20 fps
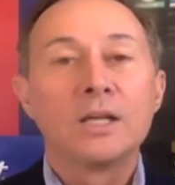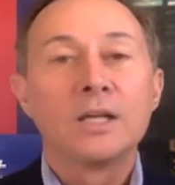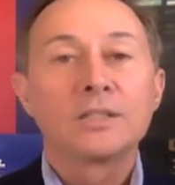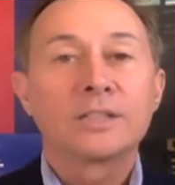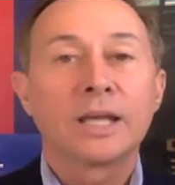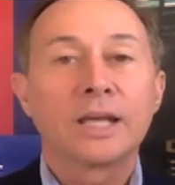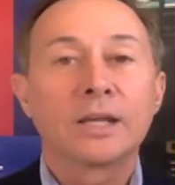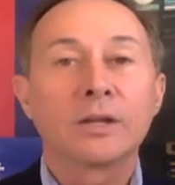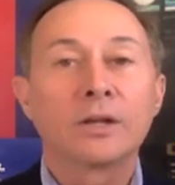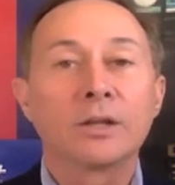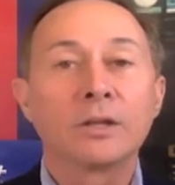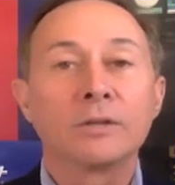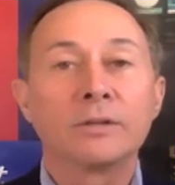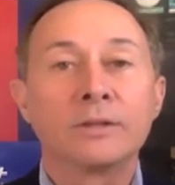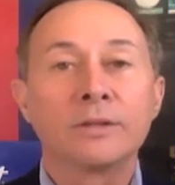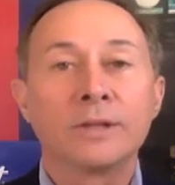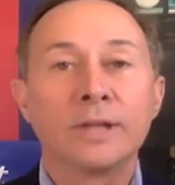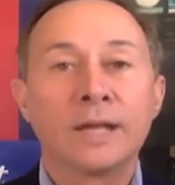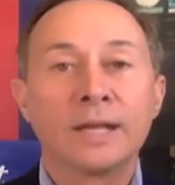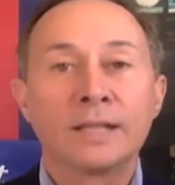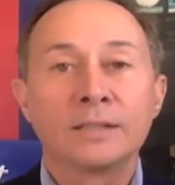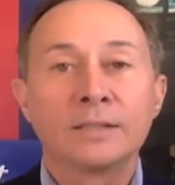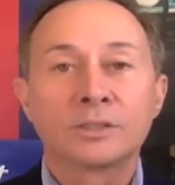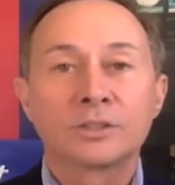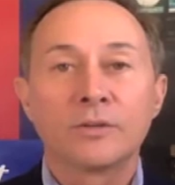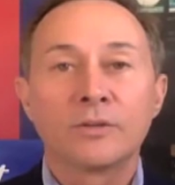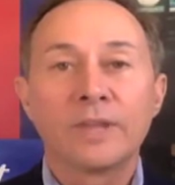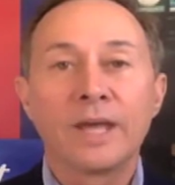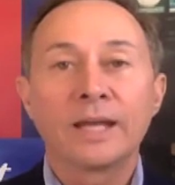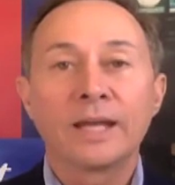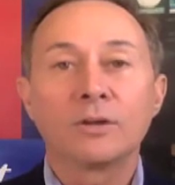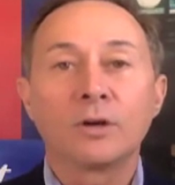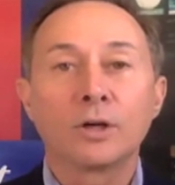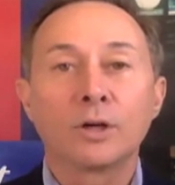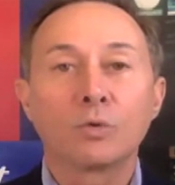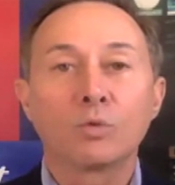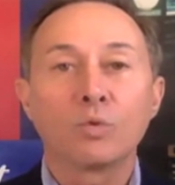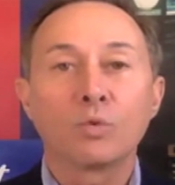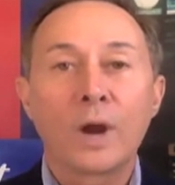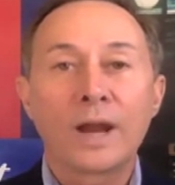So that, uh, that, so that on a
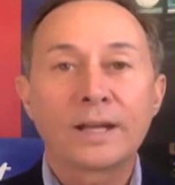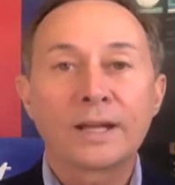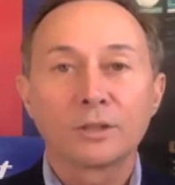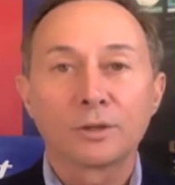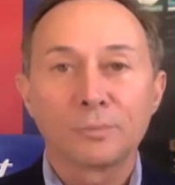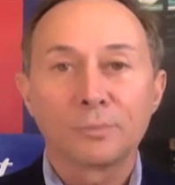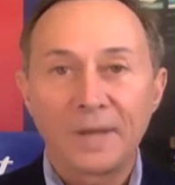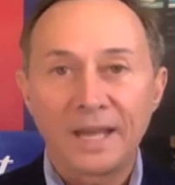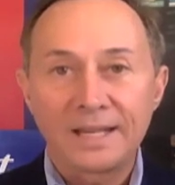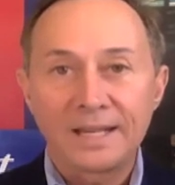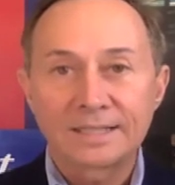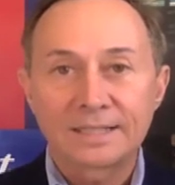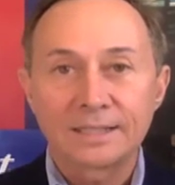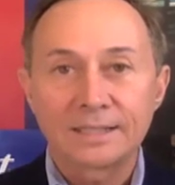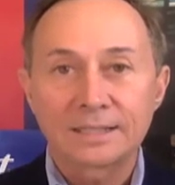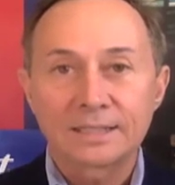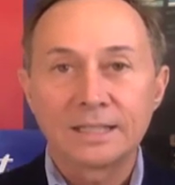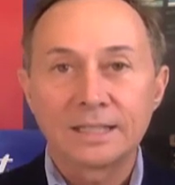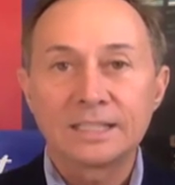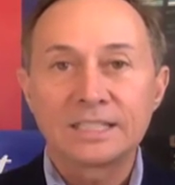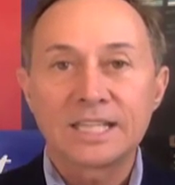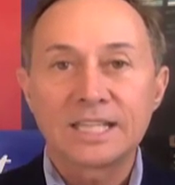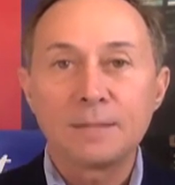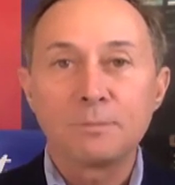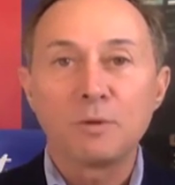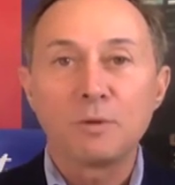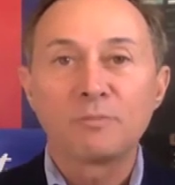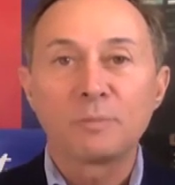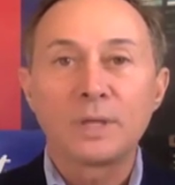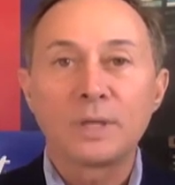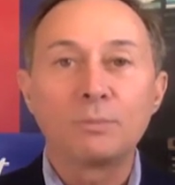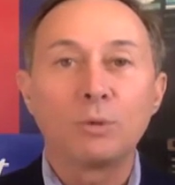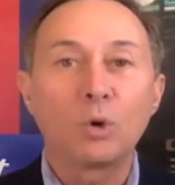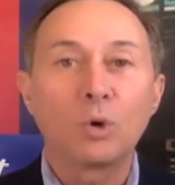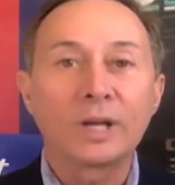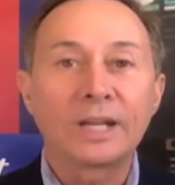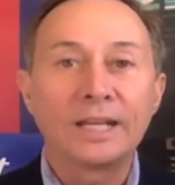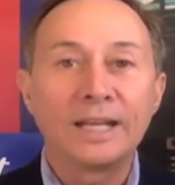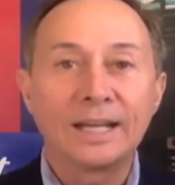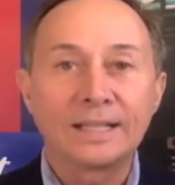regular basis, a team of
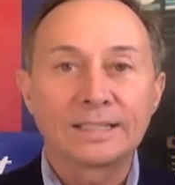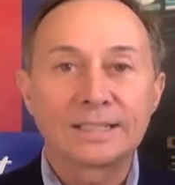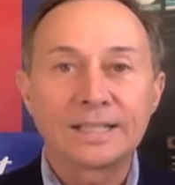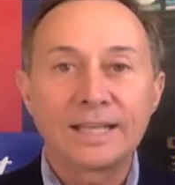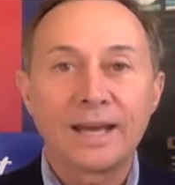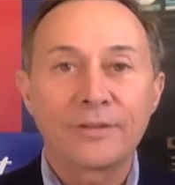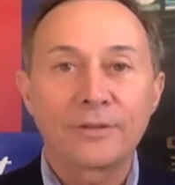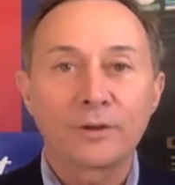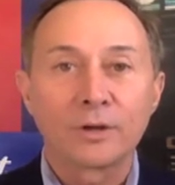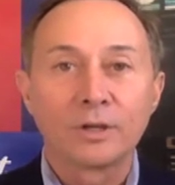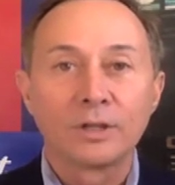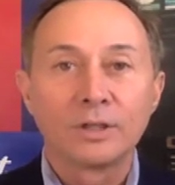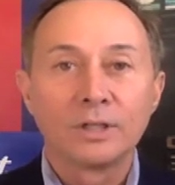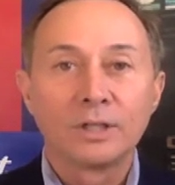people get together